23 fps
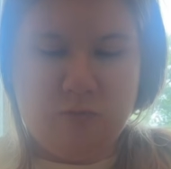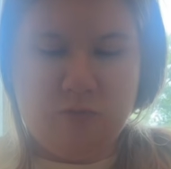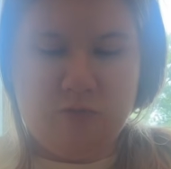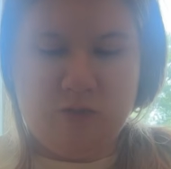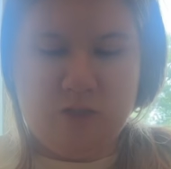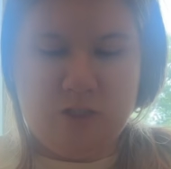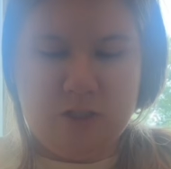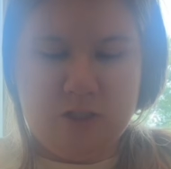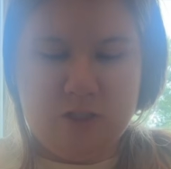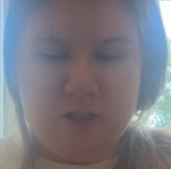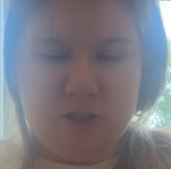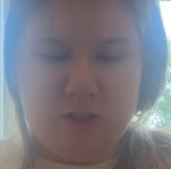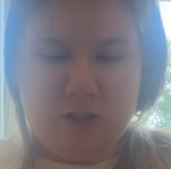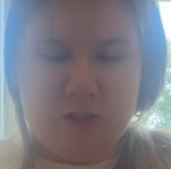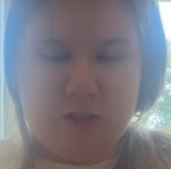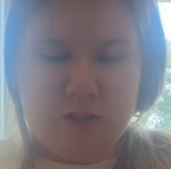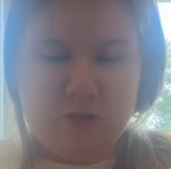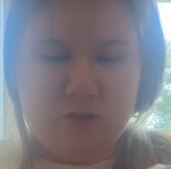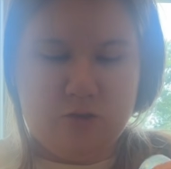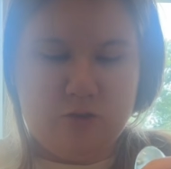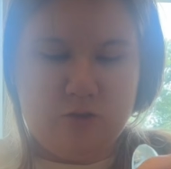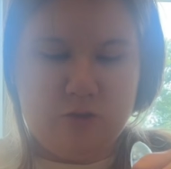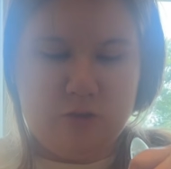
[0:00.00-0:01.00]
of it's stuck
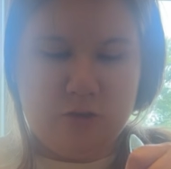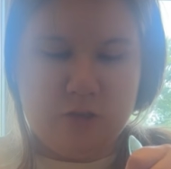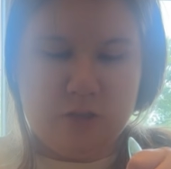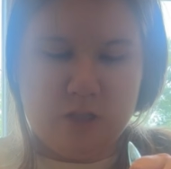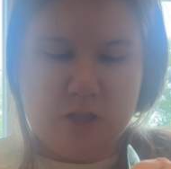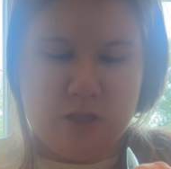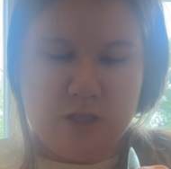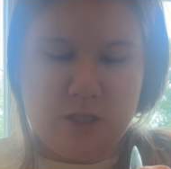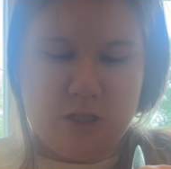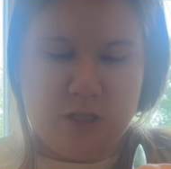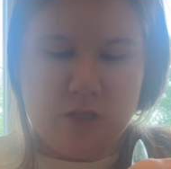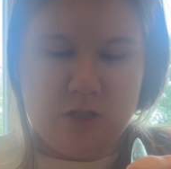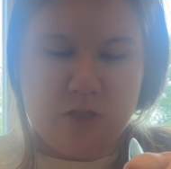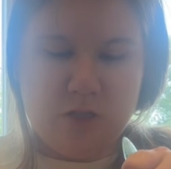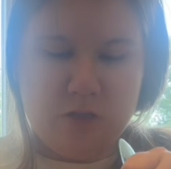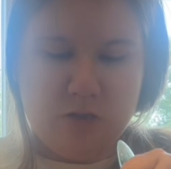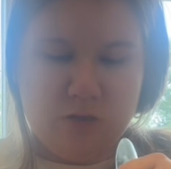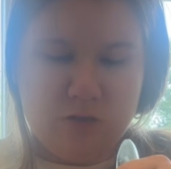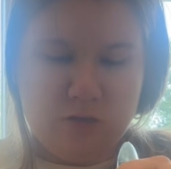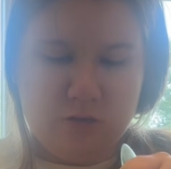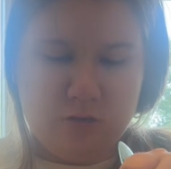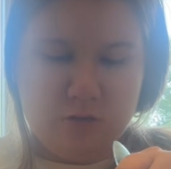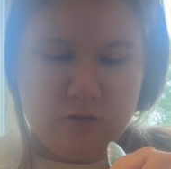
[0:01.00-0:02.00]
to the container,
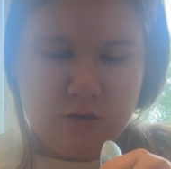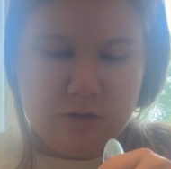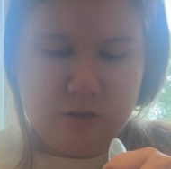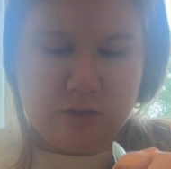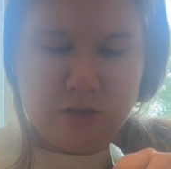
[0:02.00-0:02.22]
the